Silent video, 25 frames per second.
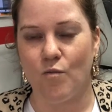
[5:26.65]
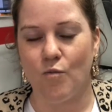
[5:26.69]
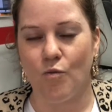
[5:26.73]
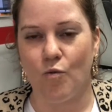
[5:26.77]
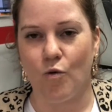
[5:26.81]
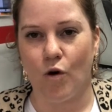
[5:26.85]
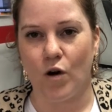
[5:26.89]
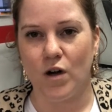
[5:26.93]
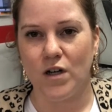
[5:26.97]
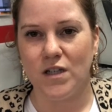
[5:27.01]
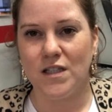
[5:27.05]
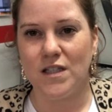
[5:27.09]

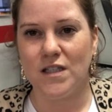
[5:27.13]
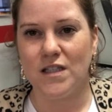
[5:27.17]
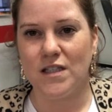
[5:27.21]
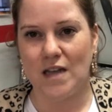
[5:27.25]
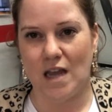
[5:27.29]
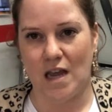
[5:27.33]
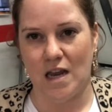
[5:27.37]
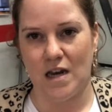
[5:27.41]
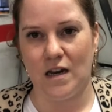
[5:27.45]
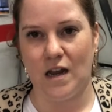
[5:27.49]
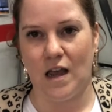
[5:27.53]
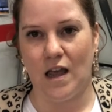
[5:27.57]
more
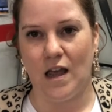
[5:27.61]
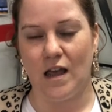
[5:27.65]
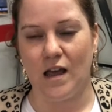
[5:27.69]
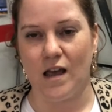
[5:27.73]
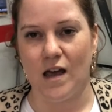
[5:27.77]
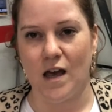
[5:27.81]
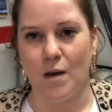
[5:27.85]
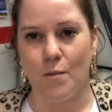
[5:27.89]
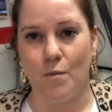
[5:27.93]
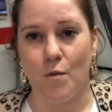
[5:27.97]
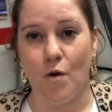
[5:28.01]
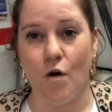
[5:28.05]
sustained
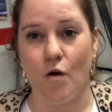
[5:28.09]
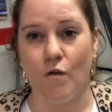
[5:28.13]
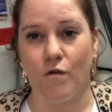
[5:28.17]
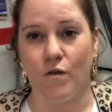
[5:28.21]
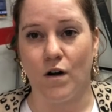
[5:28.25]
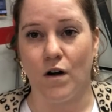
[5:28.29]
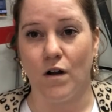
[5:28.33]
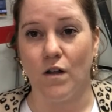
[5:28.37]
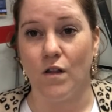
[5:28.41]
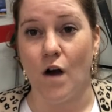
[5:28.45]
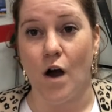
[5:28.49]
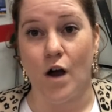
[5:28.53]
income
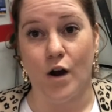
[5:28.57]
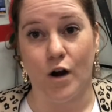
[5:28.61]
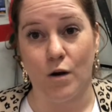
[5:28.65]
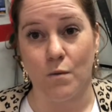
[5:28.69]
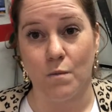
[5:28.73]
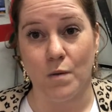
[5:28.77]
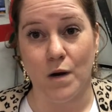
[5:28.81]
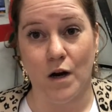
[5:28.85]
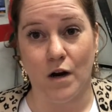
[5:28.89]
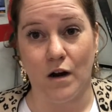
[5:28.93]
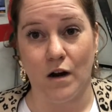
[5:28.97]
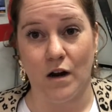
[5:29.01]
over a longer
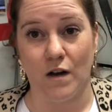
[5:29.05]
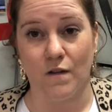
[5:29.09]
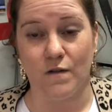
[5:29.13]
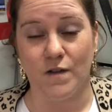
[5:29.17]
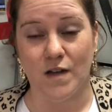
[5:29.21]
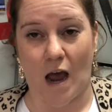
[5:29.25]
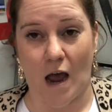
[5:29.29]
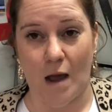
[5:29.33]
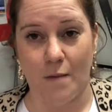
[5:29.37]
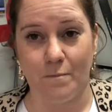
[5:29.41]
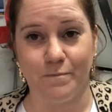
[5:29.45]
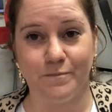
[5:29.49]
period of
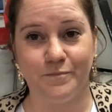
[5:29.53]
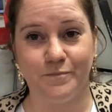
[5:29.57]
time.